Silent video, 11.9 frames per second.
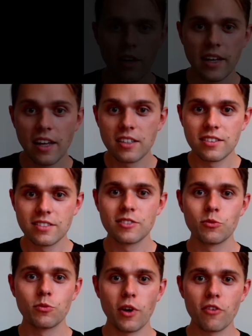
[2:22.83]
Again,
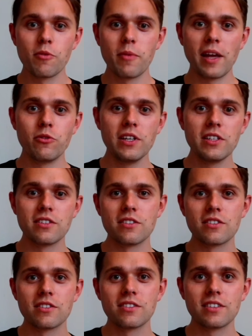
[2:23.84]
one of the main
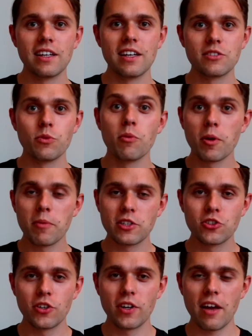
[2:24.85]
reasons is we want to make
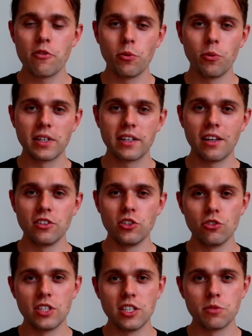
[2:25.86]
sure that everyone can
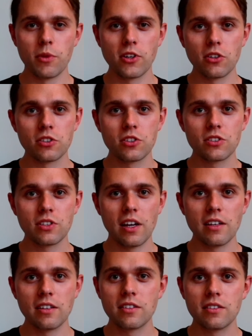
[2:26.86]
use these models,
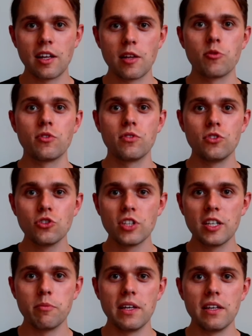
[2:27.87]
and that
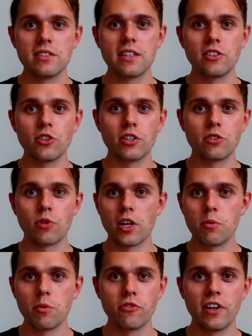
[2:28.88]
usually means that you can run
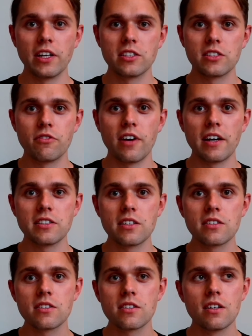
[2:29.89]
them on various
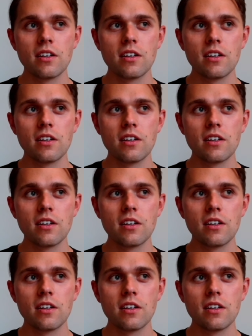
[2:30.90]
devices.